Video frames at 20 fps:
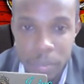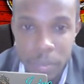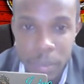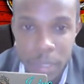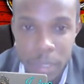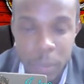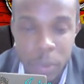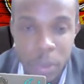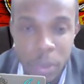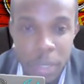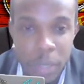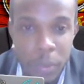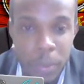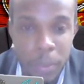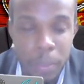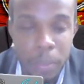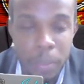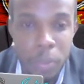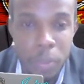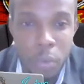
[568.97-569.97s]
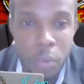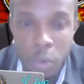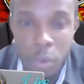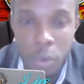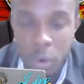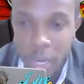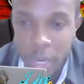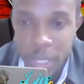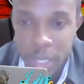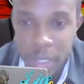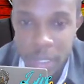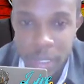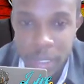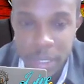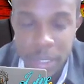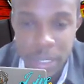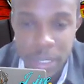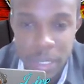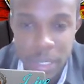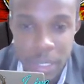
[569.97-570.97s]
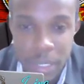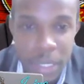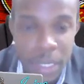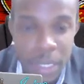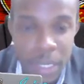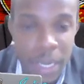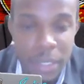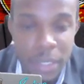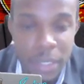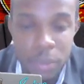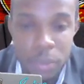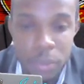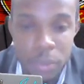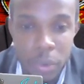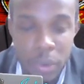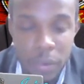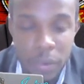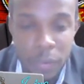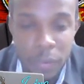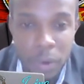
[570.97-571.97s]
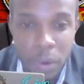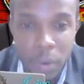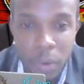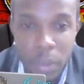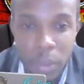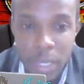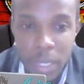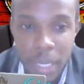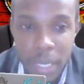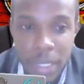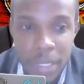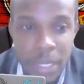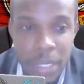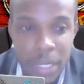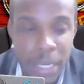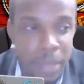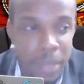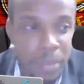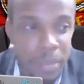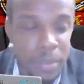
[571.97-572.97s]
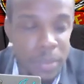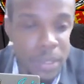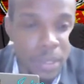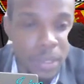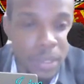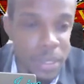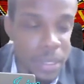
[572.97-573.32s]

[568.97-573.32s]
They were poor crosses, and you going forward at times.